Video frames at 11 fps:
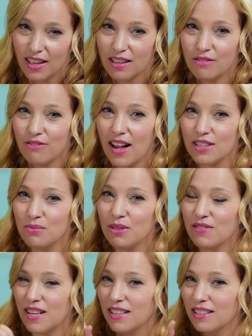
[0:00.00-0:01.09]
In fact,
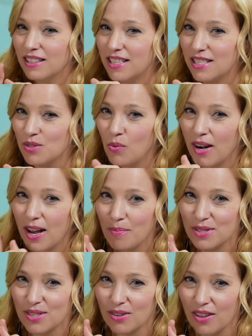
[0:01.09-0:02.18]
we've done at least one
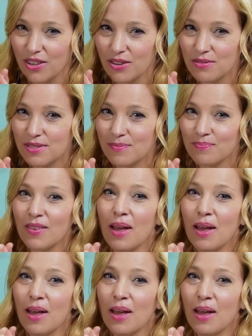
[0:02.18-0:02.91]
episode on those.